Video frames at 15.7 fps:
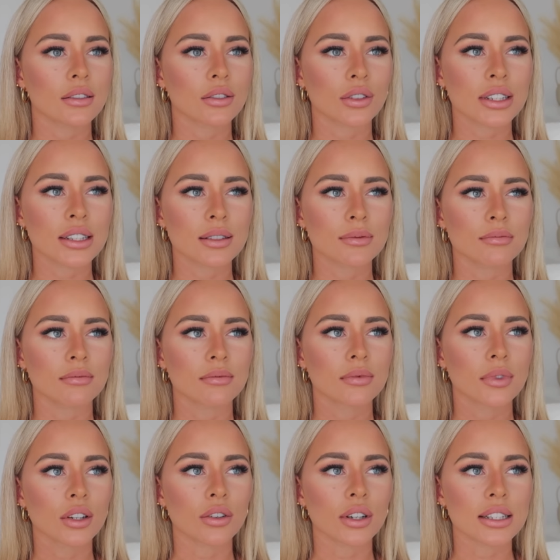crisp,
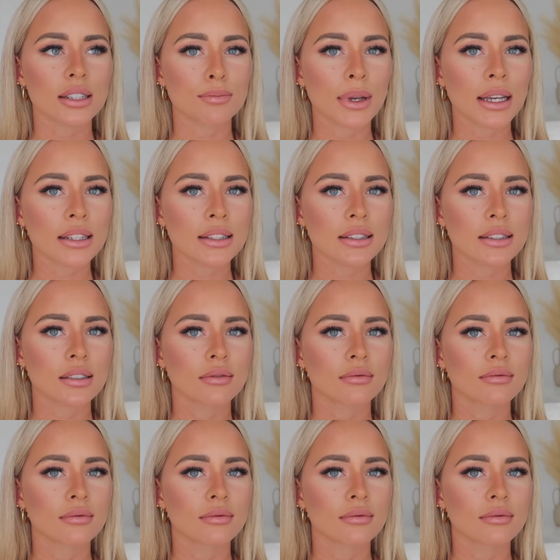crispest,